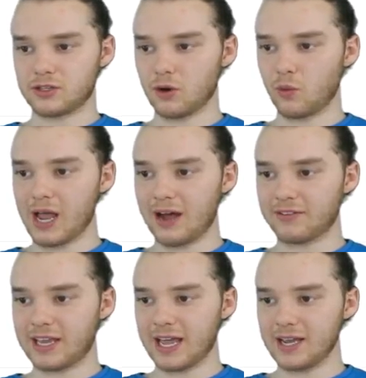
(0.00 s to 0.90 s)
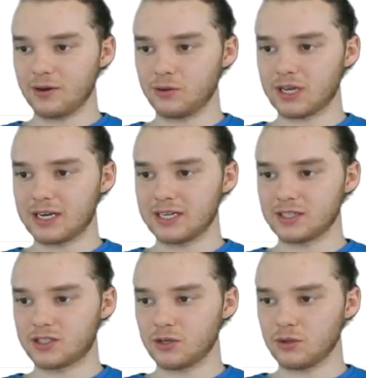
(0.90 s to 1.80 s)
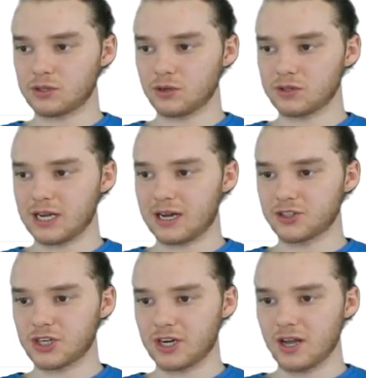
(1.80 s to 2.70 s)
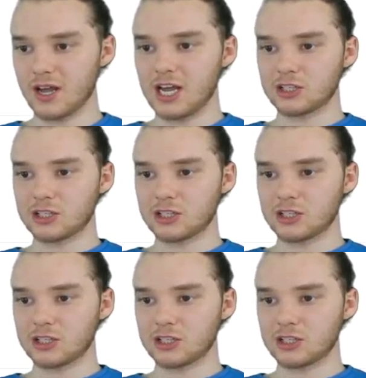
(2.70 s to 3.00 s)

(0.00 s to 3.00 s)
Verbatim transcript: So we have Kate, whose ID is two, sociology.